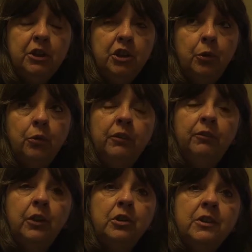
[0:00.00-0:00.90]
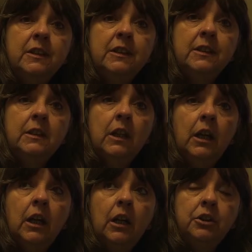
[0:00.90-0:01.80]
Children versus
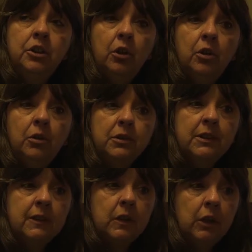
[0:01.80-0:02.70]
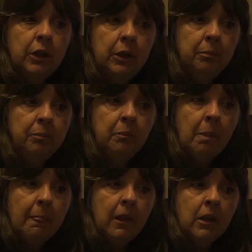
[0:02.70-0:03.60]
adults.
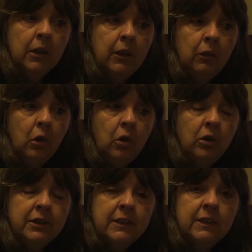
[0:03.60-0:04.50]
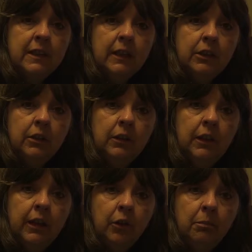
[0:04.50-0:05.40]
The losses that
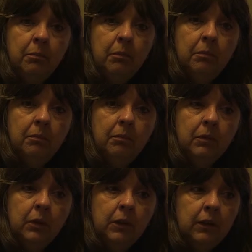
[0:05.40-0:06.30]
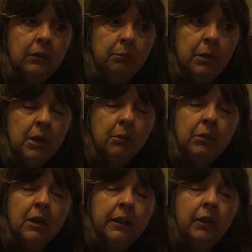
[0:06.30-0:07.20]
are, bottom
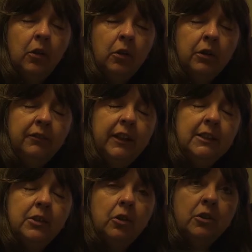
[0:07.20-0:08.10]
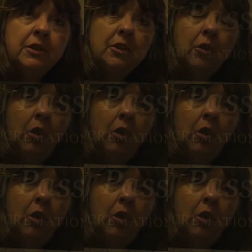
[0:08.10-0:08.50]
line, all of these losses are